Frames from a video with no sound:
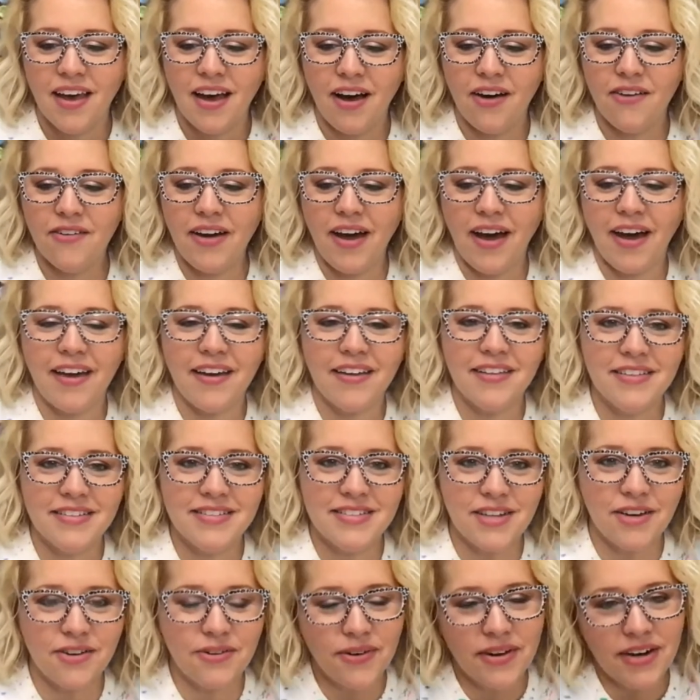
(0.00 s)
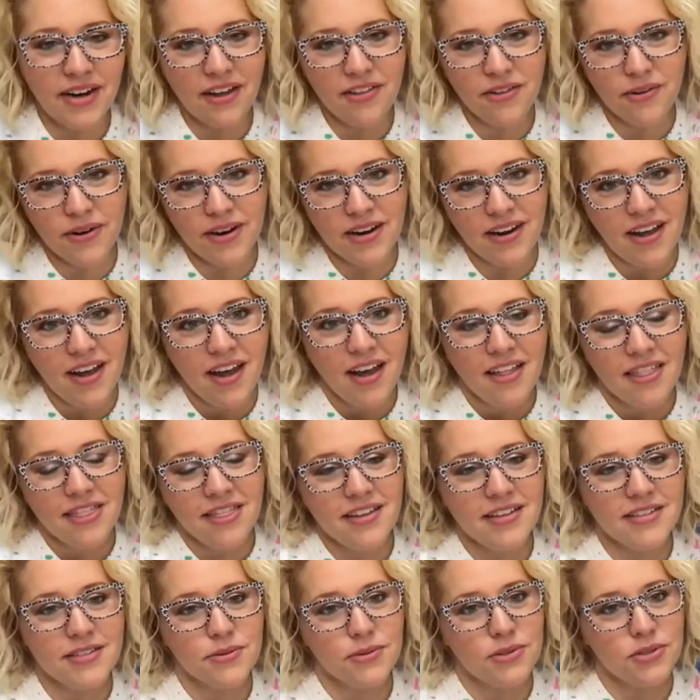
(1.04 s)
Okay, let's go to another one.
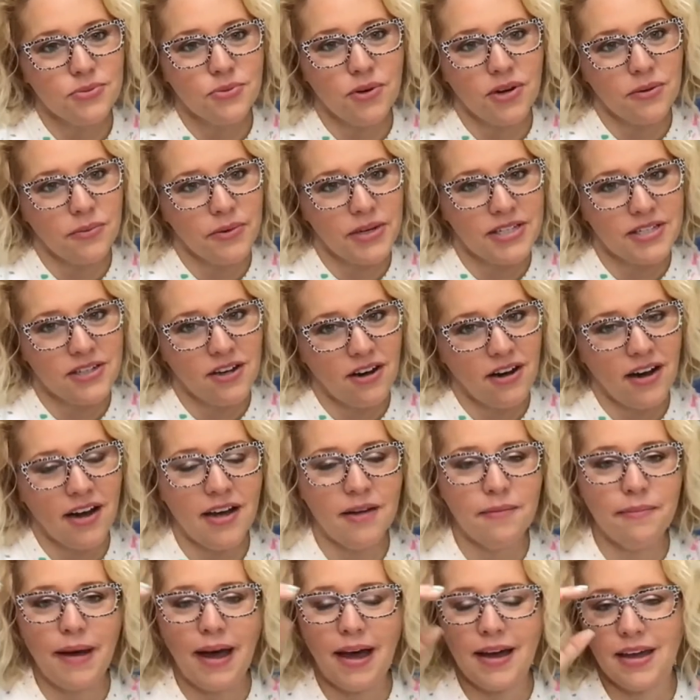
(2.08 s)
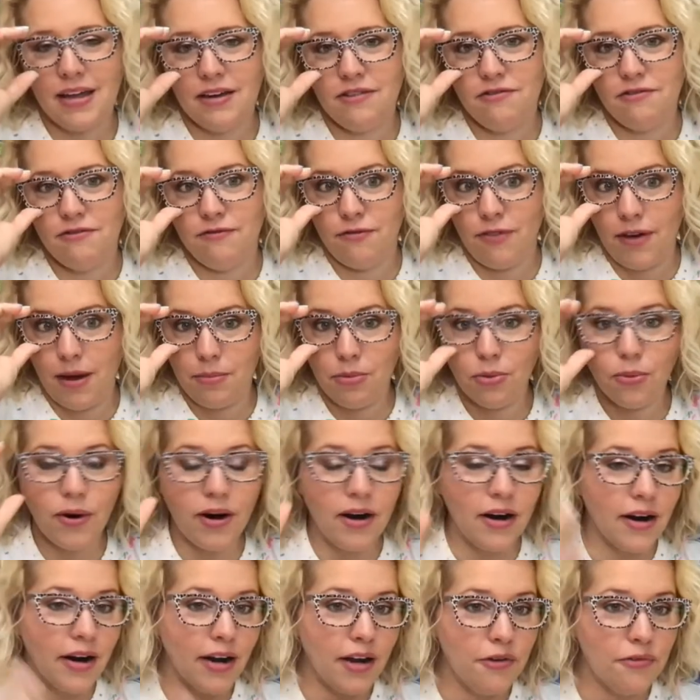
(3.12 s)
This was one we taught back in
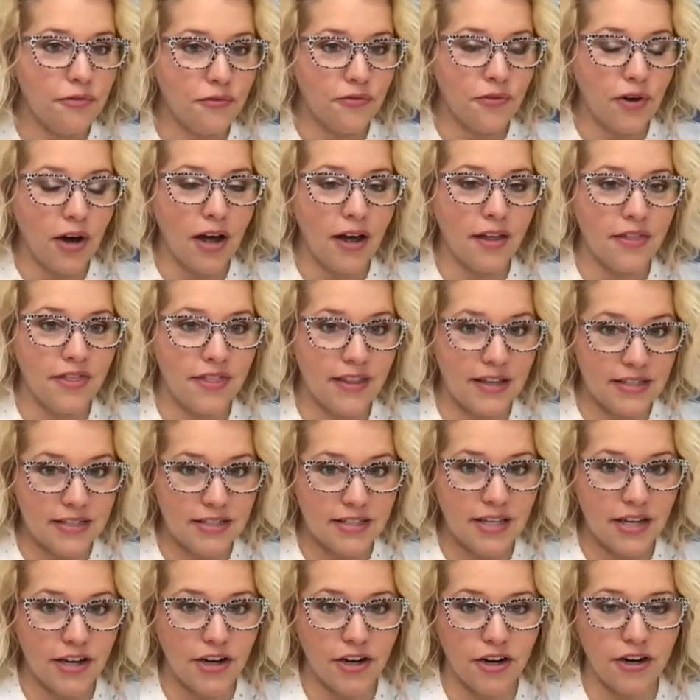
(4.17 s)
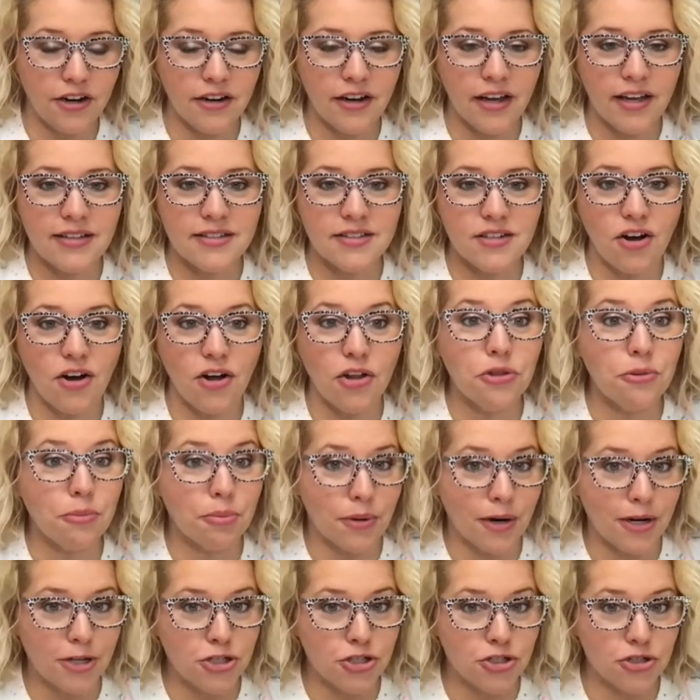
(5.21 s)
February uh, this year. It's called the
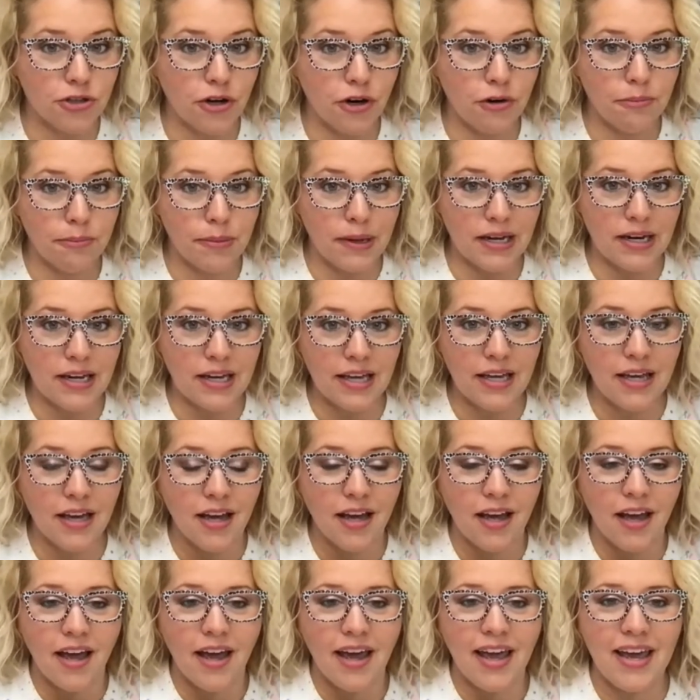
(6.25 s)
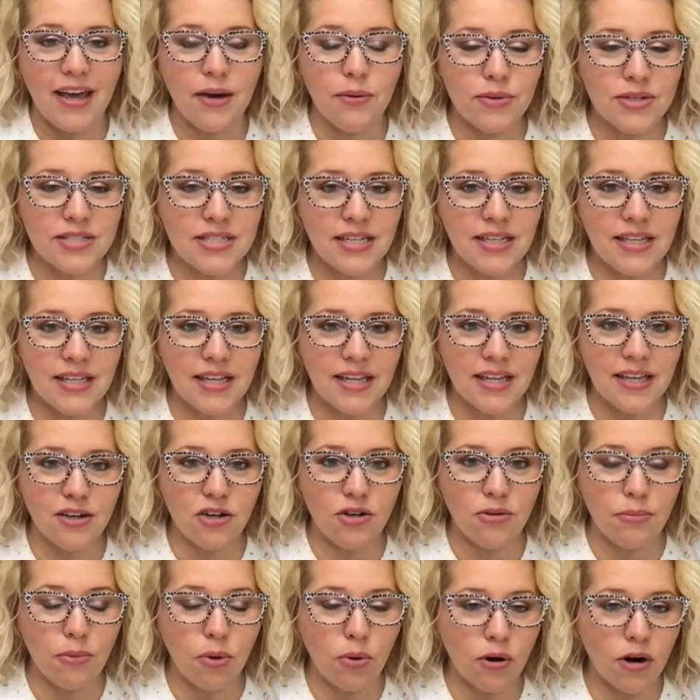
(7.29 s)
Brushstroke Bunny. It was a
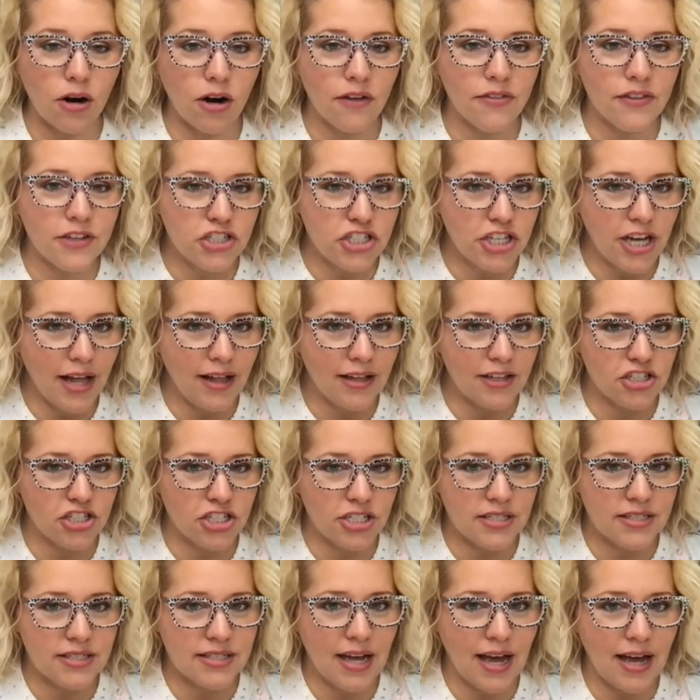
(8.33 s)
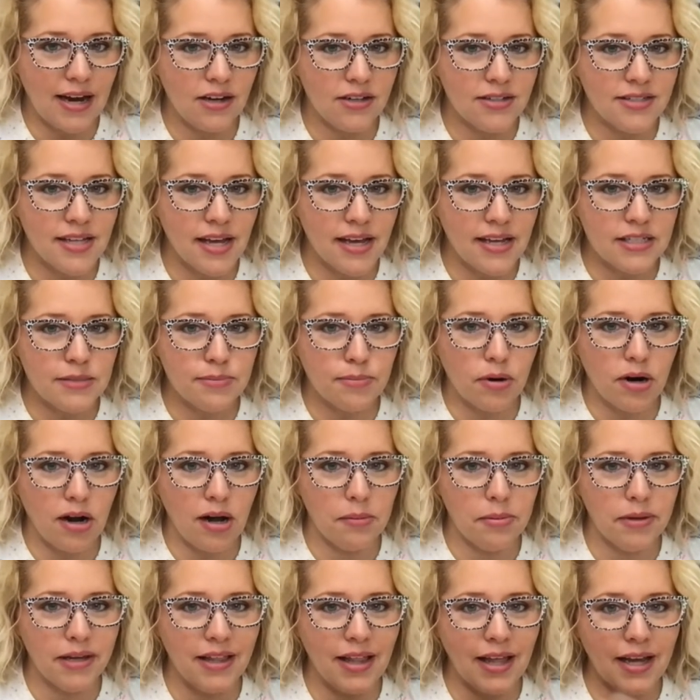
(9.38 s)
little more on the challenging side. I'll say it's
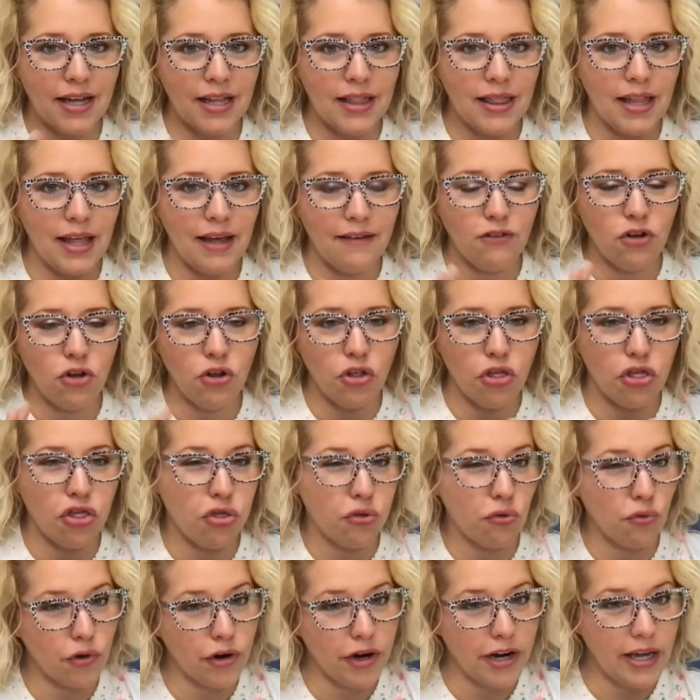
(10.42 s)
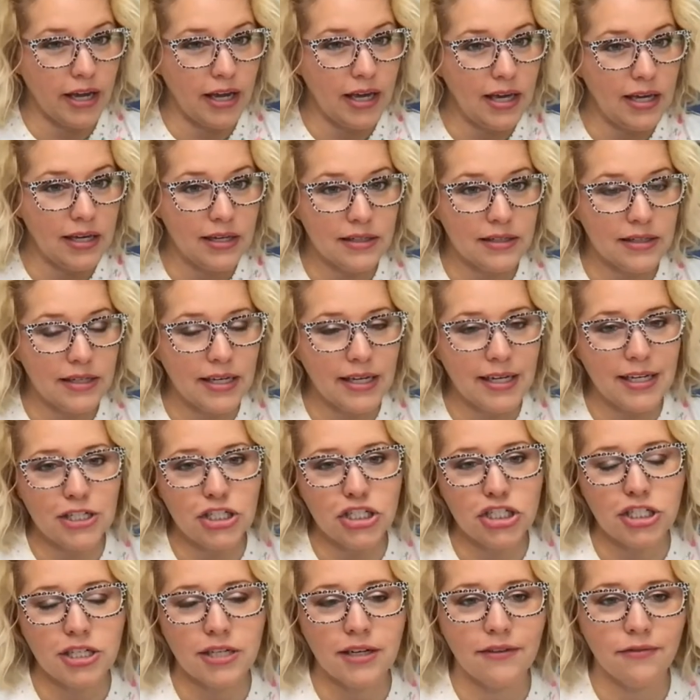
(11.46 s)
probably like a level three
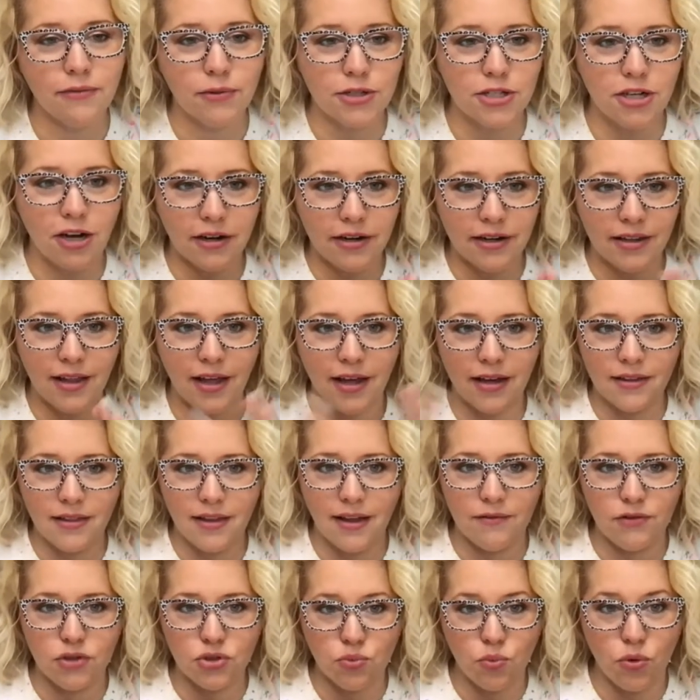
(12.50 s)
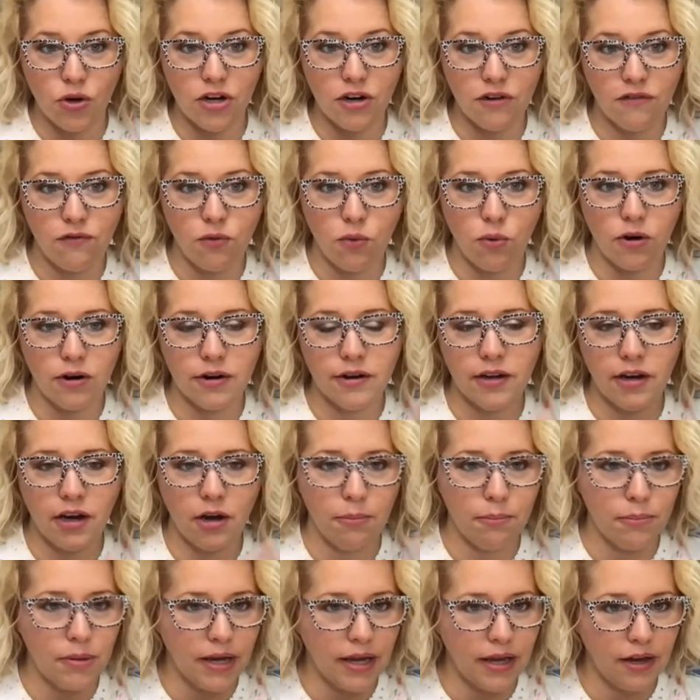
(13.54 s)
ish if we're talking like levels one to four you know
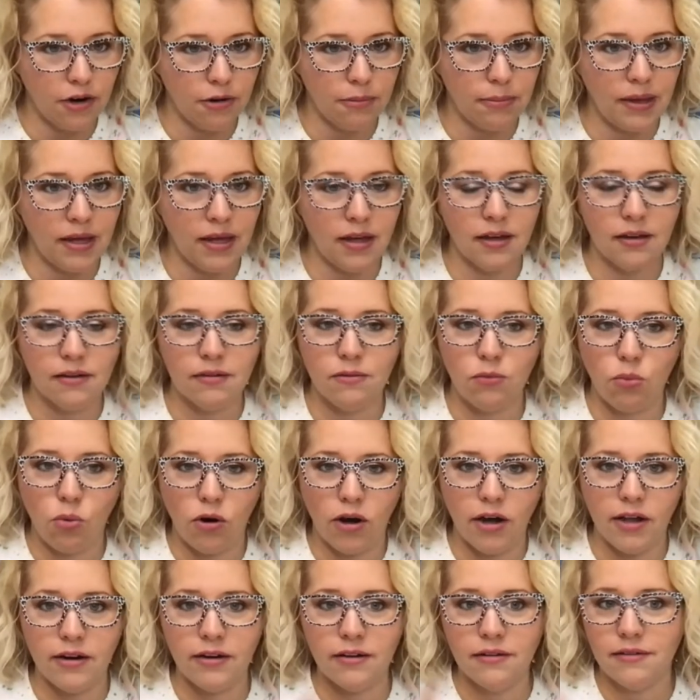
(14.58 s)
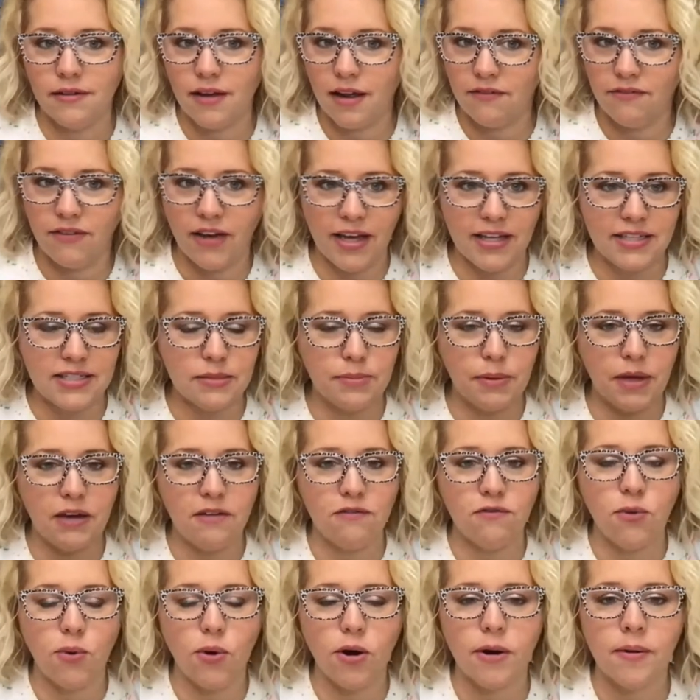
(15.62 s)
beginner being one advanced being
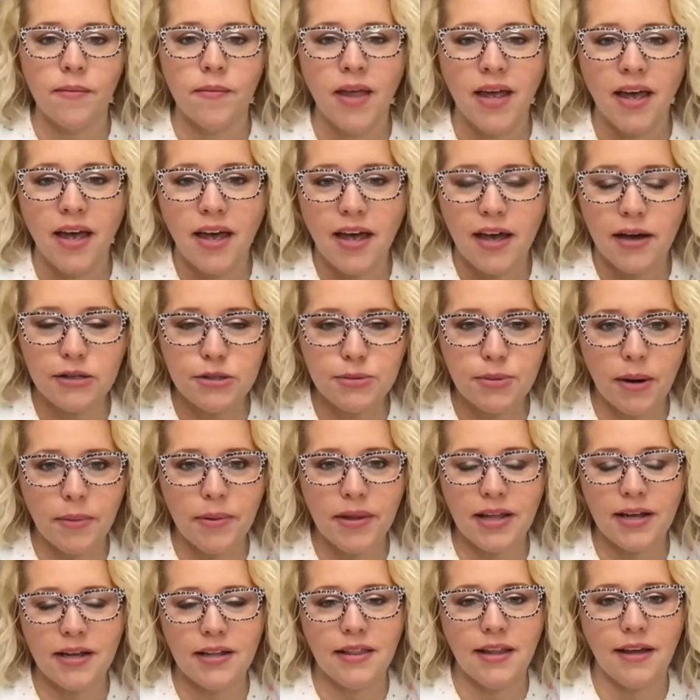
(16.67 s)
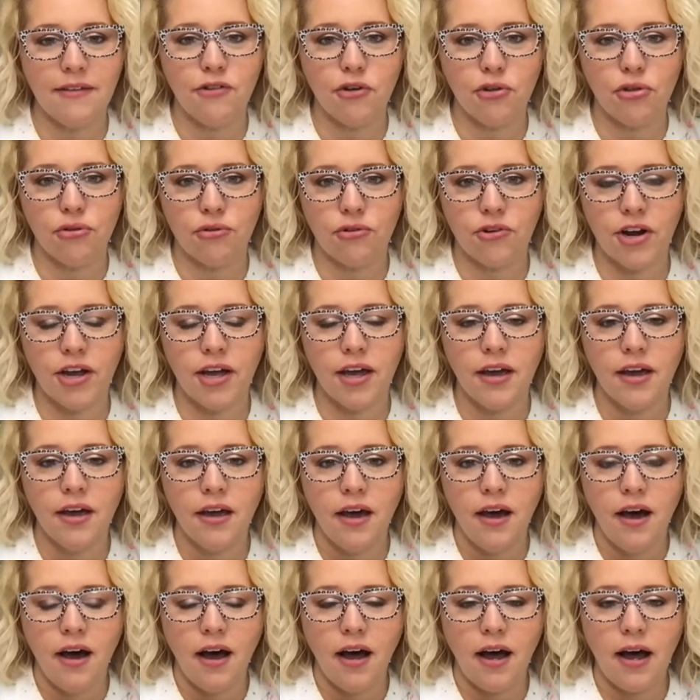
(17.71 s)
four it was probably like a level three
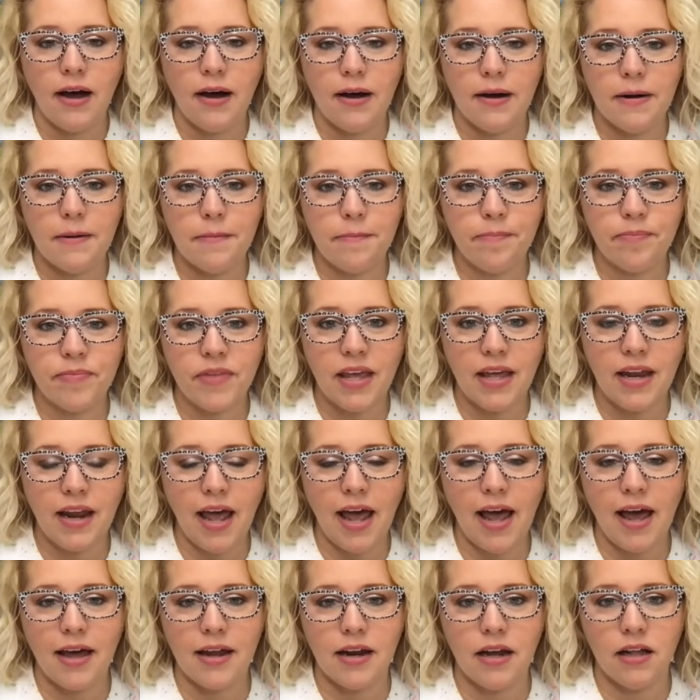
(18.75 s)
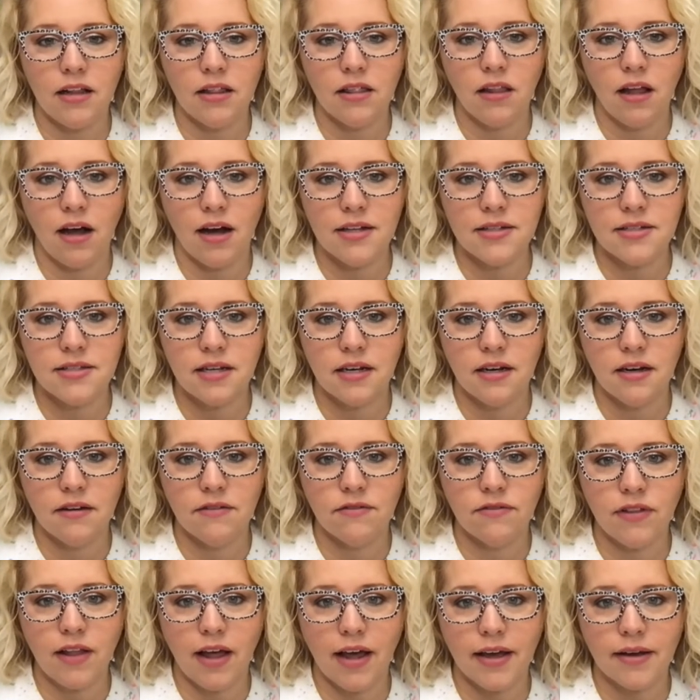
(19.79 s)
um it had lots
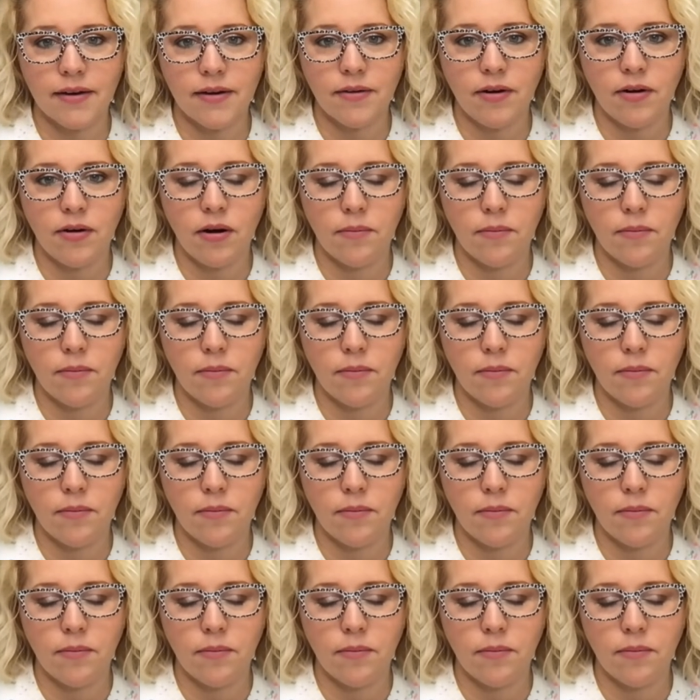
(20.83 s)
of like